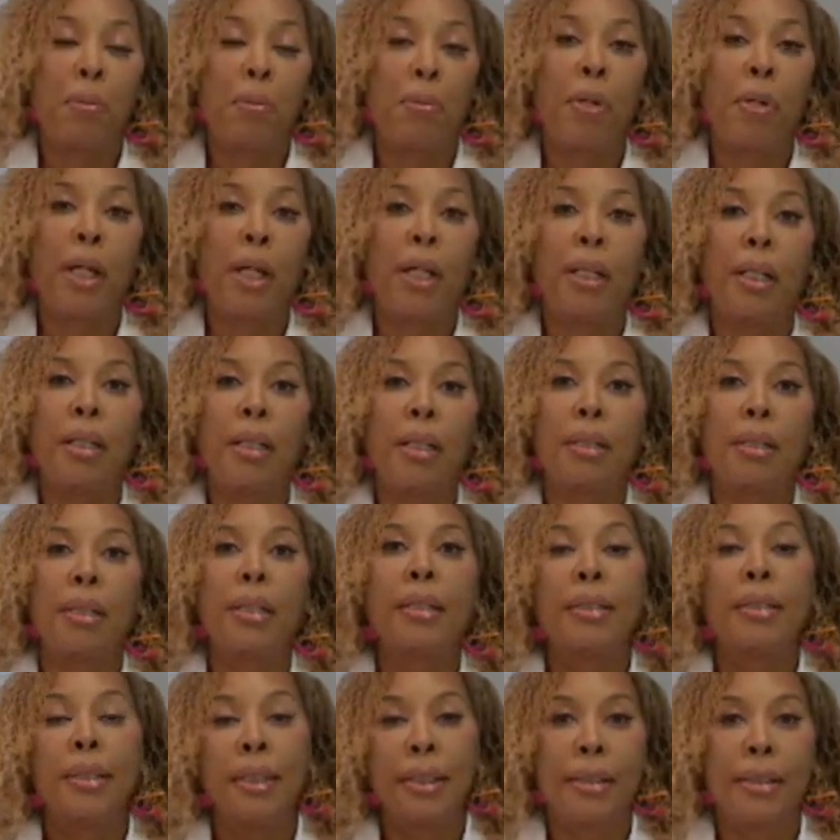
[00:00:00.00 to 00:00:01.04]
product
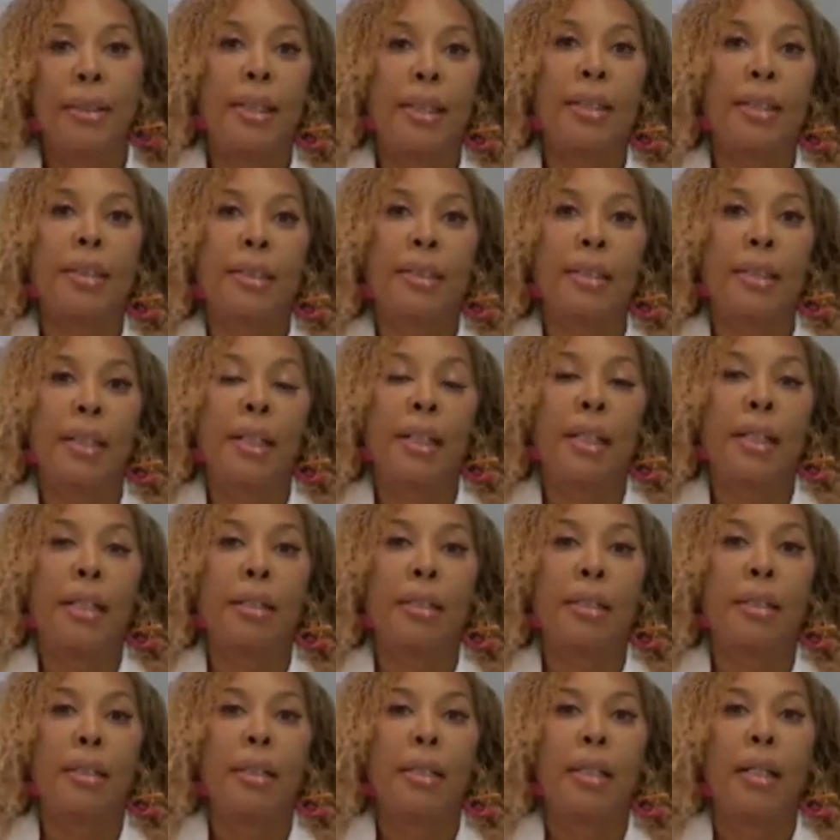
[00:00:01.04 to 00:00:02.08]
that does that.
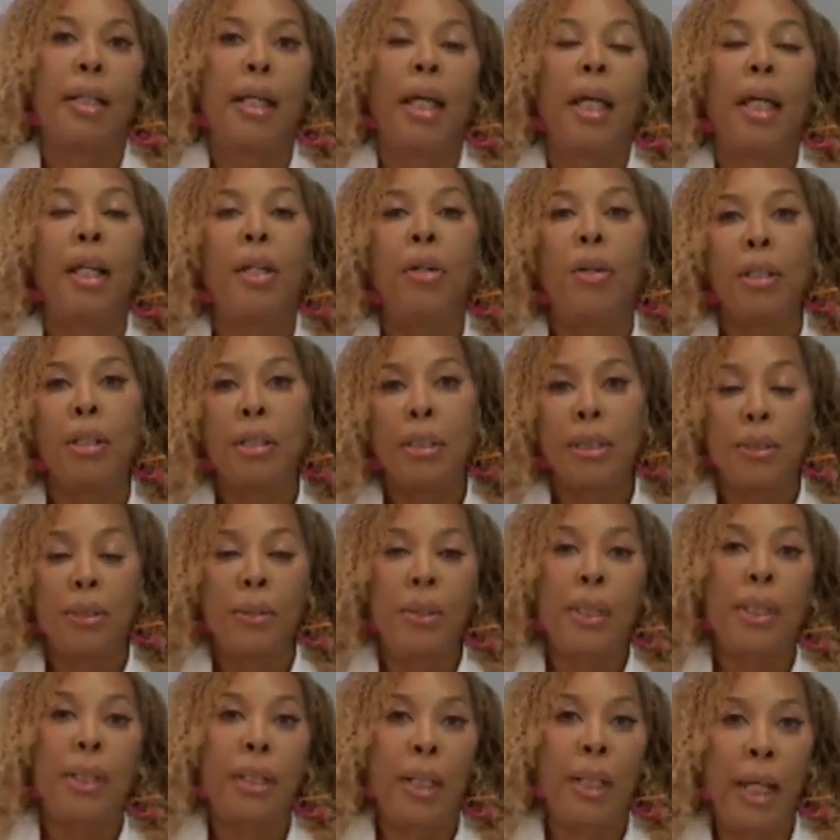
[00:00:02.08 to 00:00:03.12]
And also
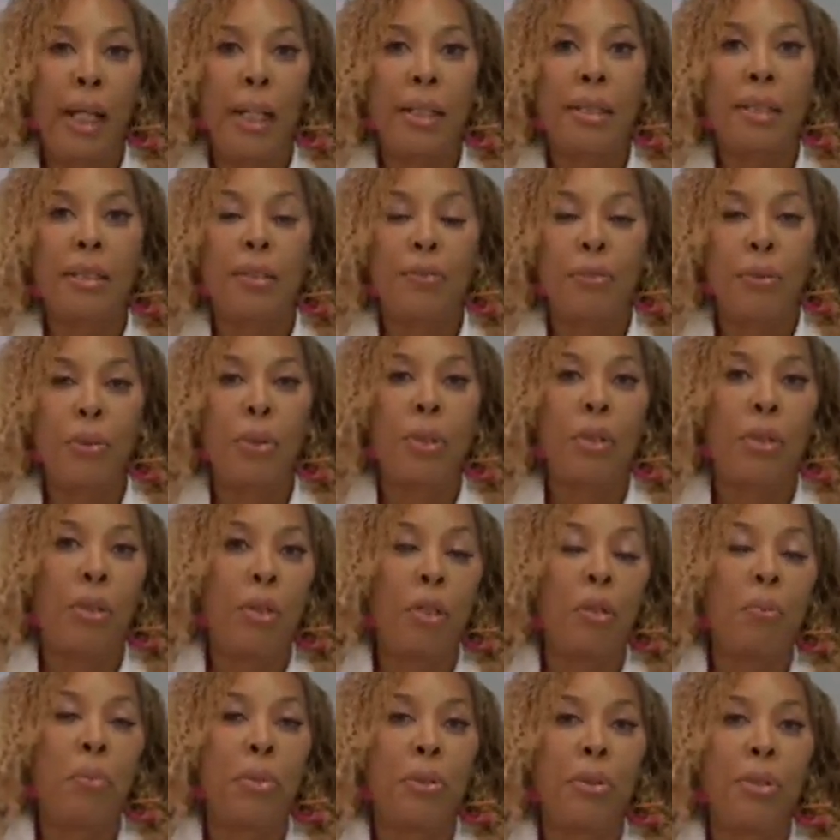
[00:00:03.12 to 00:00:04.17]
it lasts for a
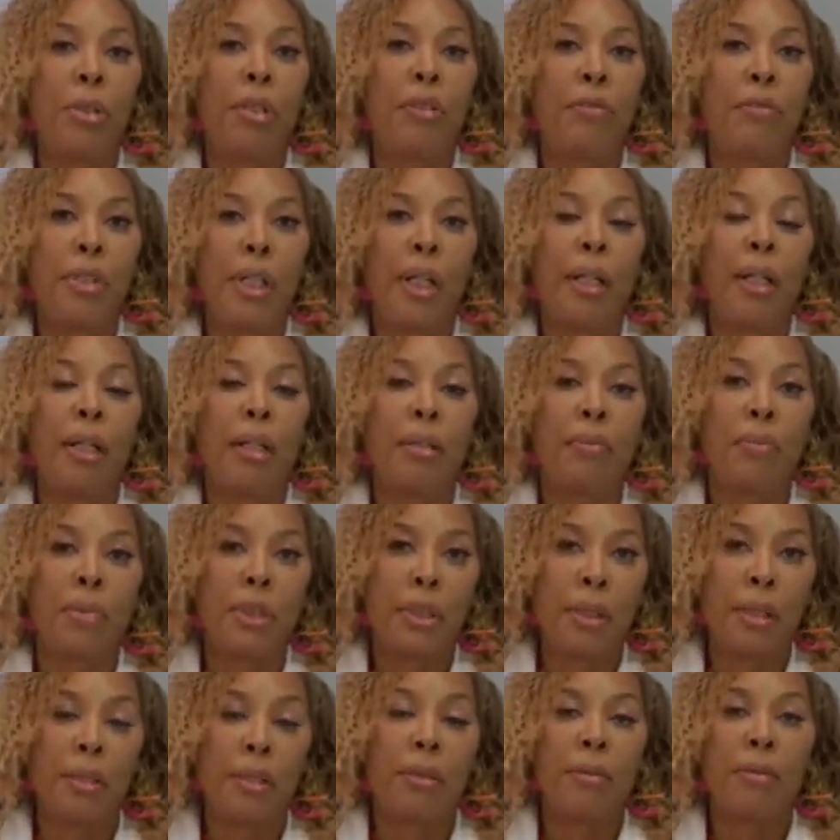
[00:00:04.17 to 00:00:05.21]
long period of time.
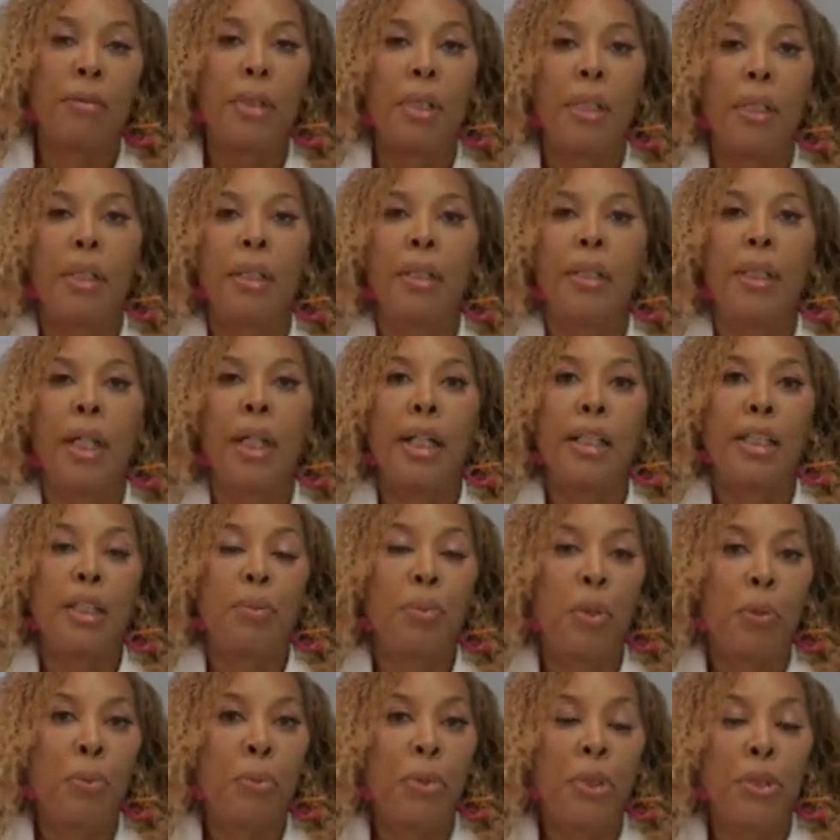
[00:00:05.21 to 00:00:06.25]
So that's
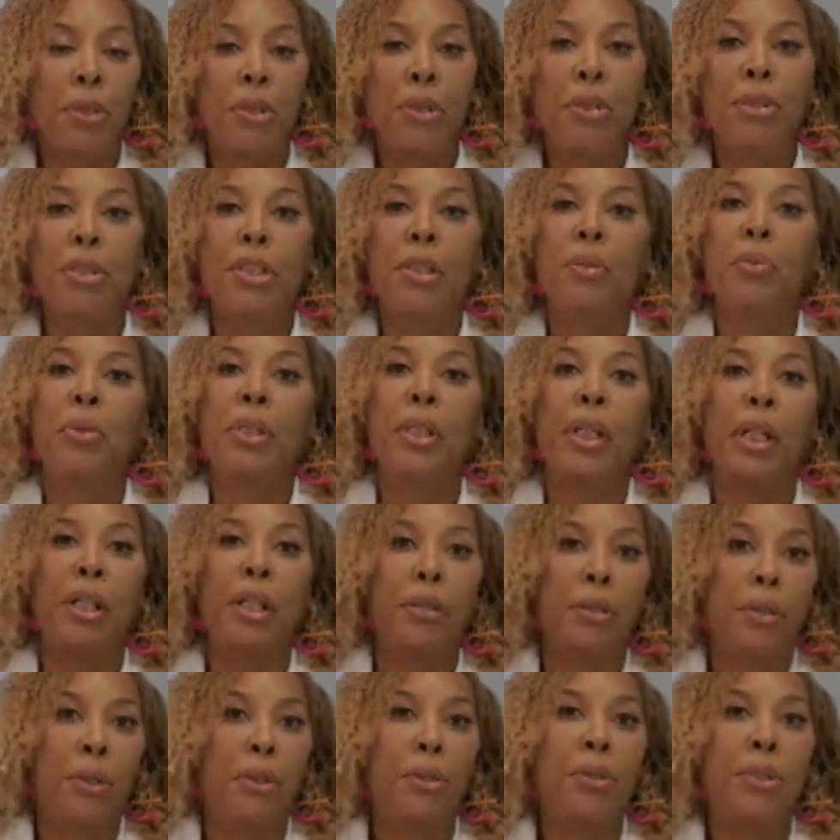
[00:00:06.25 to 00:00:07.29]
what we're using. We're not
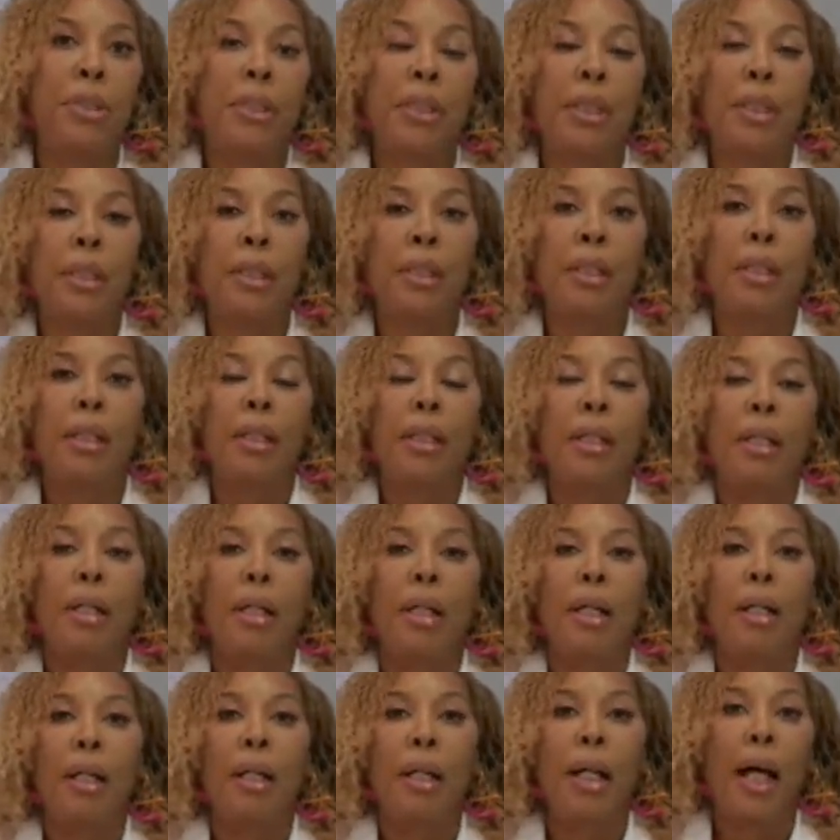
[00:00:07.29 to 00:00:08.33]
using
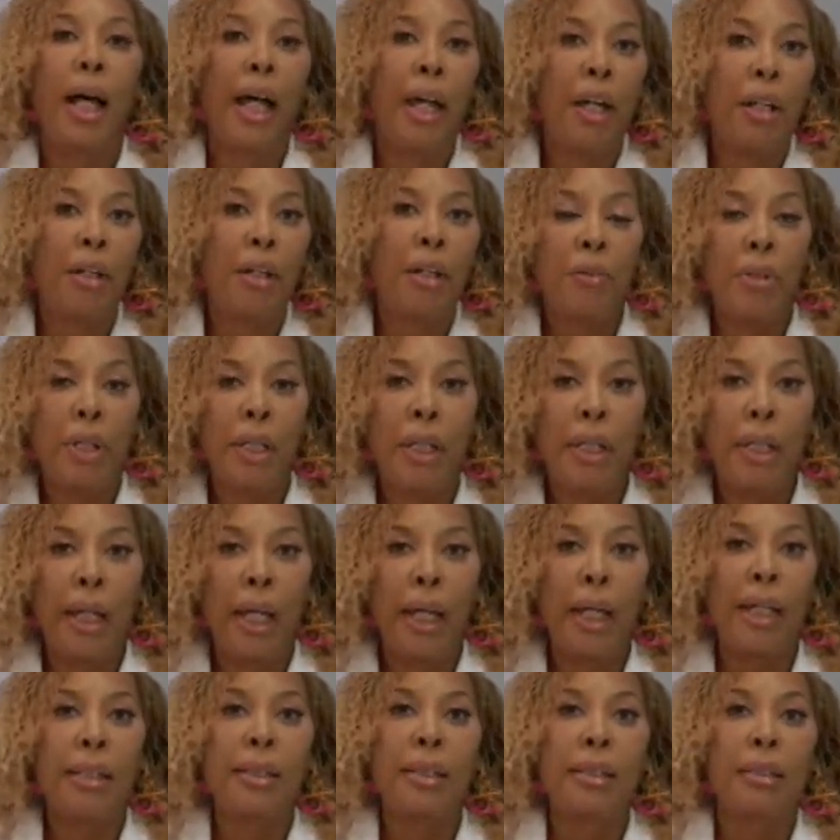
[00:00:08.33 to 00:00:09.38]
hyaluronic
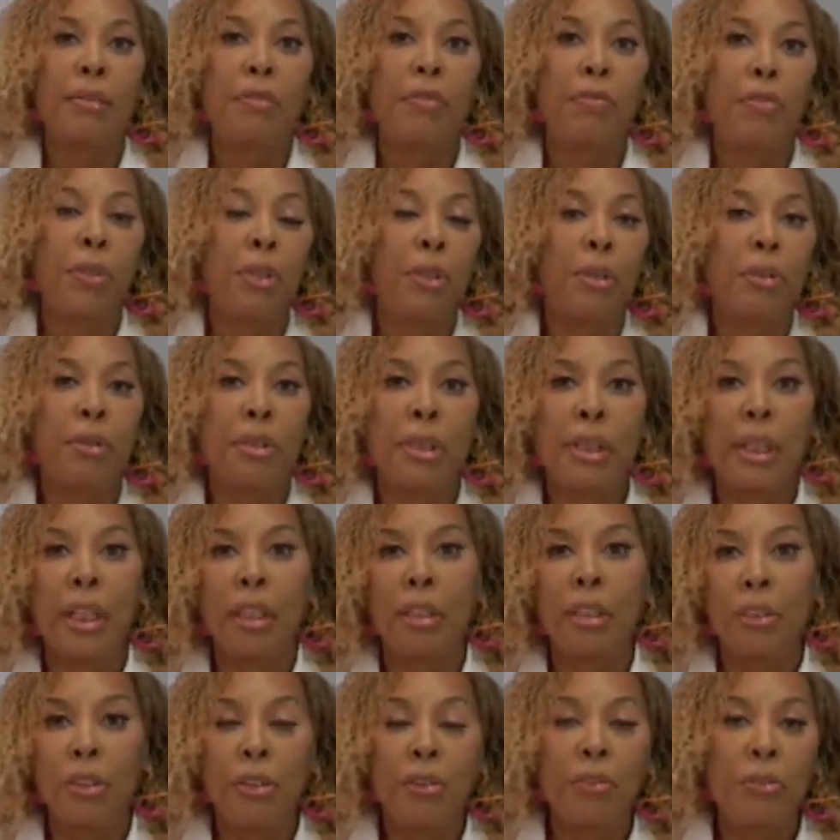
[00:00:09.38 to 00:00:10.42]
acid fillers
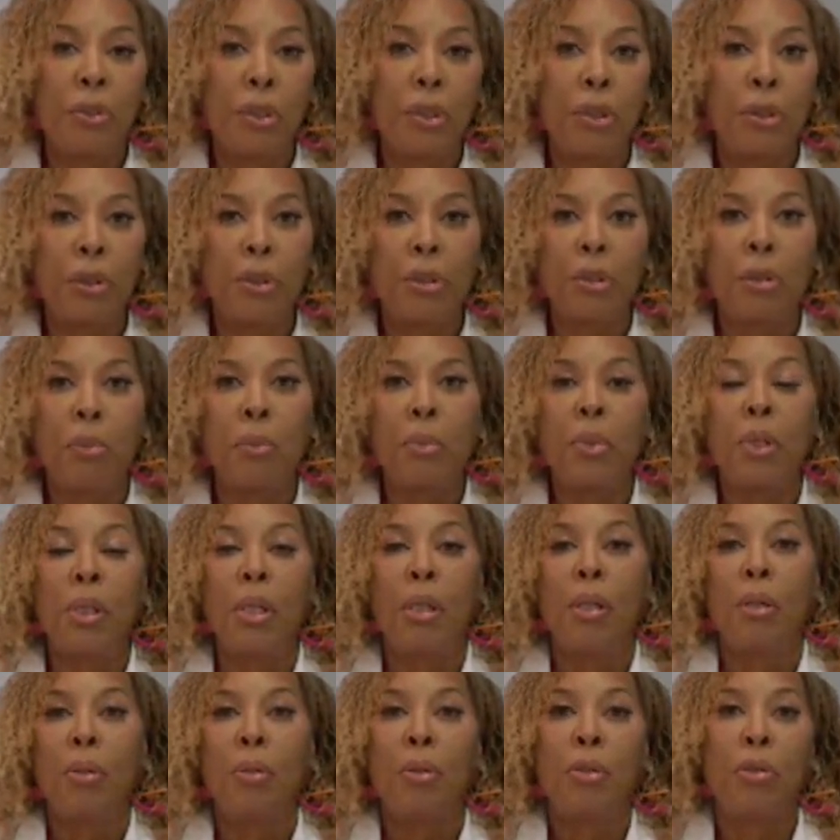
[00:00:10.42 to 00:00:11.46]
like Juvederm
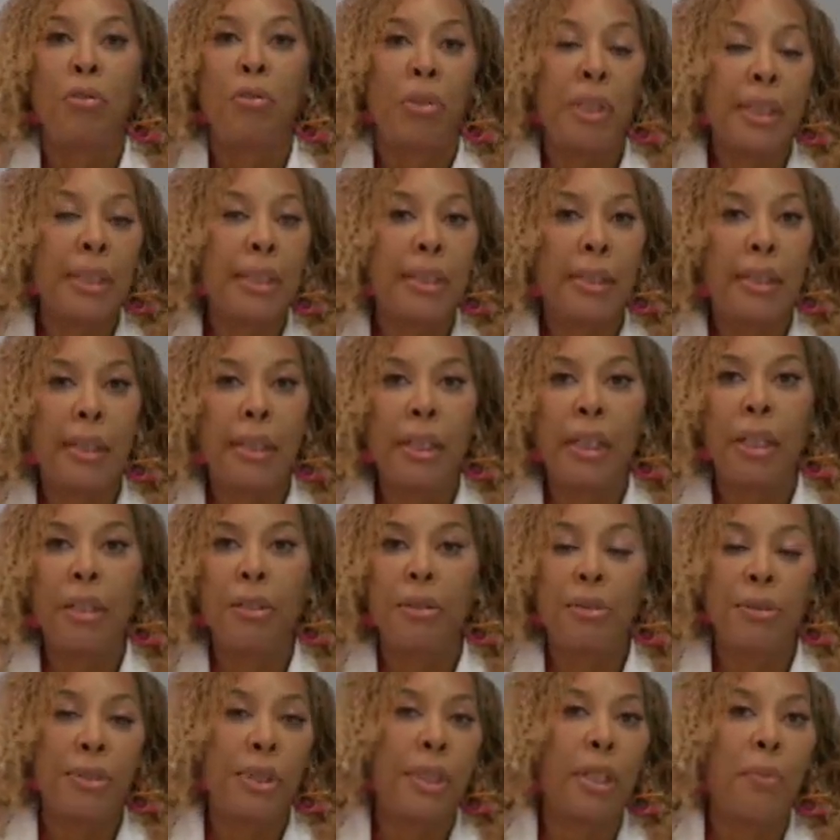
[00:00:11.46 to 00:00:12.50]
or
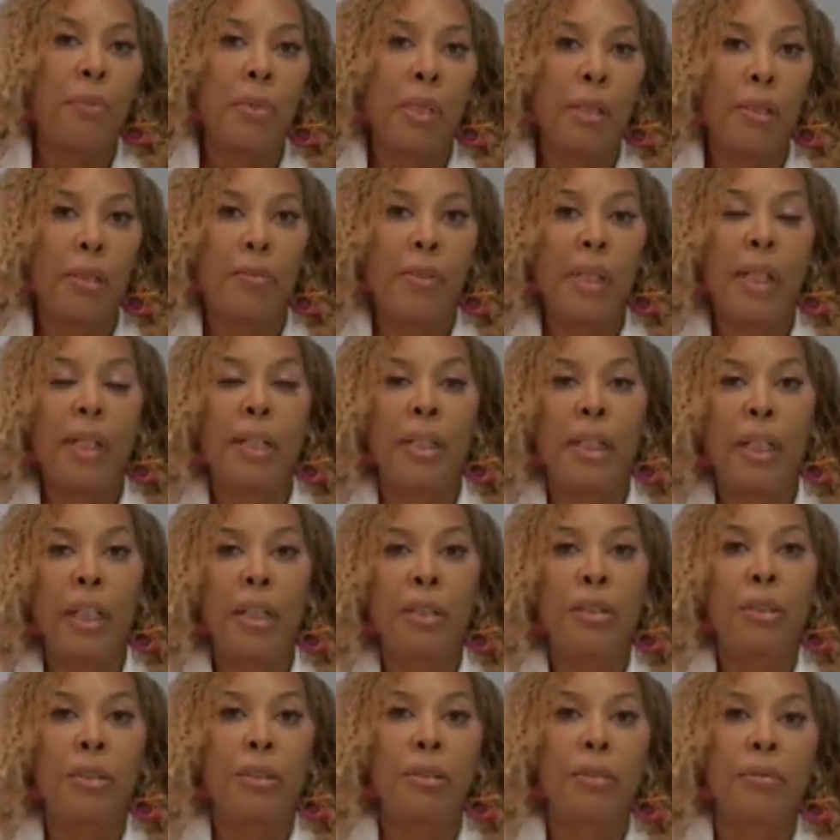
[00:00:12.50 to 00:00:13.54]
Restylane or something of that
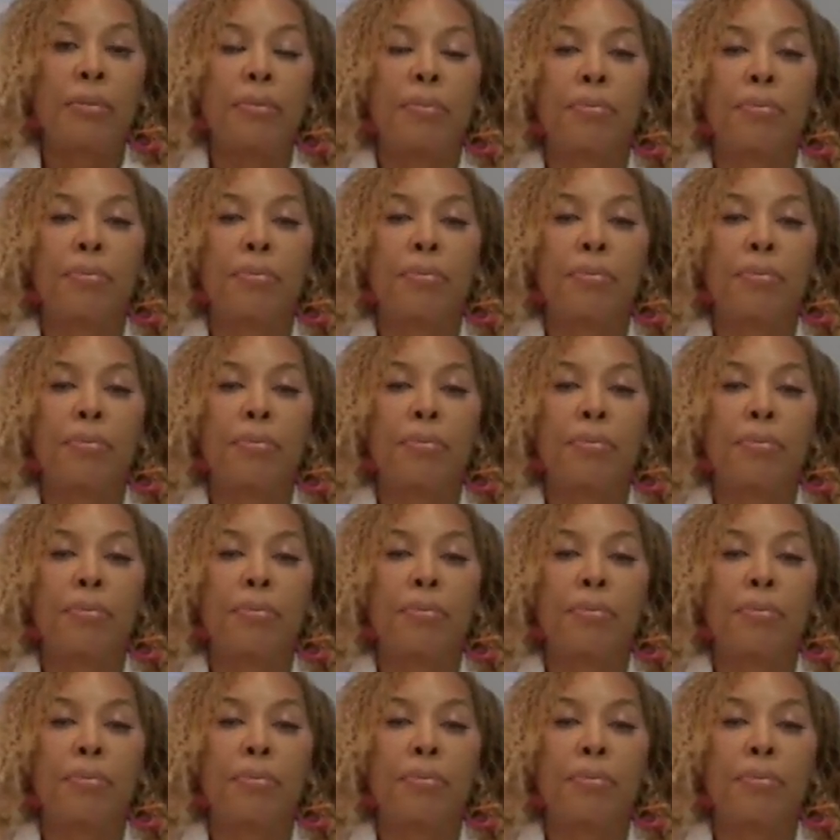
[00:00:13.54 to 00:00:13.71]
nature.